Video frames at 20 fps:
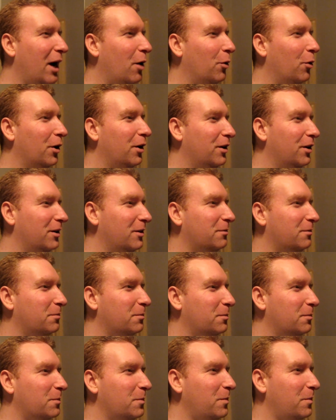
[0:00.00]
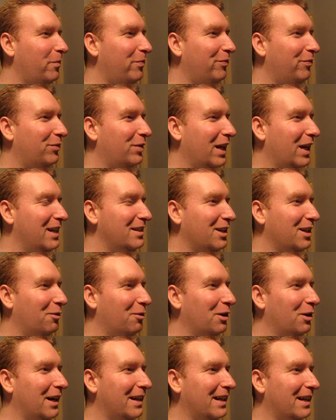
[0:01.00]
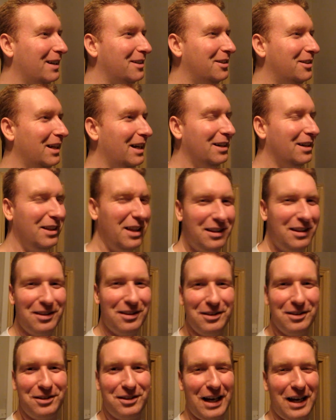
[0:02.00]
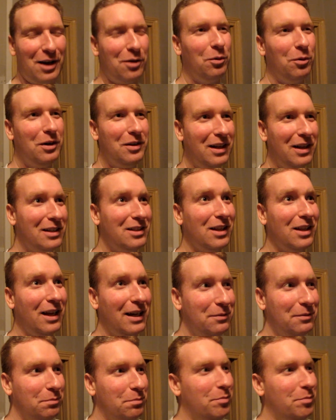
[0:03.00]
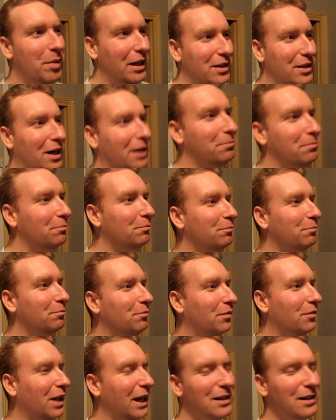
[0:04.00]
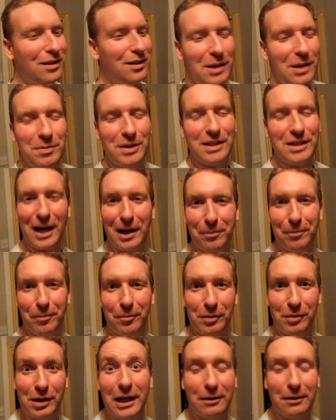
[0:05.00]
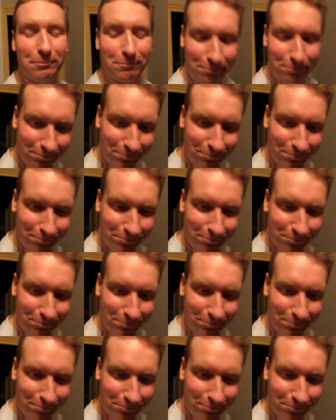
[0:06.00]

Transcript: hour. Is that what I kind of said? And then the second one, that's like bedtime, like sleepy time. Yeah.